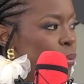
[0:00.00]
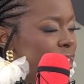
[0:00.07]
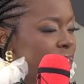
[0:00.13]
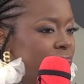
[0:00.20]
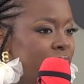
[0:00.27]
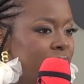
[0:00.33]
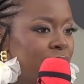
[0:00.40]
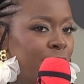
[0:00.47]
We
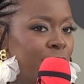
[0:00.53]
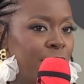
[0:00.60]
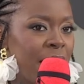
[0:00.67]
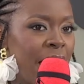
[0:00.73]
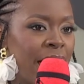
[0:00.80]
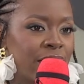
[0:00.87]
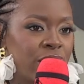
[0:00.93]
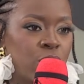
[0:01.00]
did some
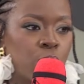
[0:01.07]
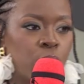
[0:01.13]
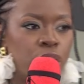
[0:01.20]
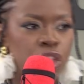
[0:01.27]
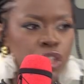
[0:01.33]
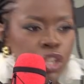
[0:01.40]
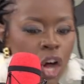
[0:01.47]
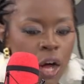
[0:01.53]
acting
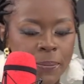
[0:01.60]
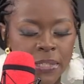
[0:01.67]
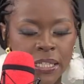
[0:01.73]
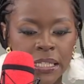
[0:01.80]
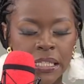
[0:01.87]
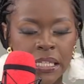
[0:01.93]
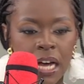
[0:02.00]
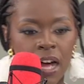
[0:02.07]
workshops
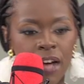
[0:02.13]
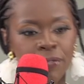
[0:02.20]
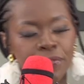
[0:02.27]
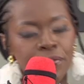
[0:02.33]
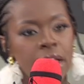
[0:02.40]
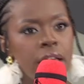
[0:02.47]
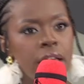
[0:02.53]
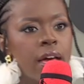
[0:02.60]
and stuff.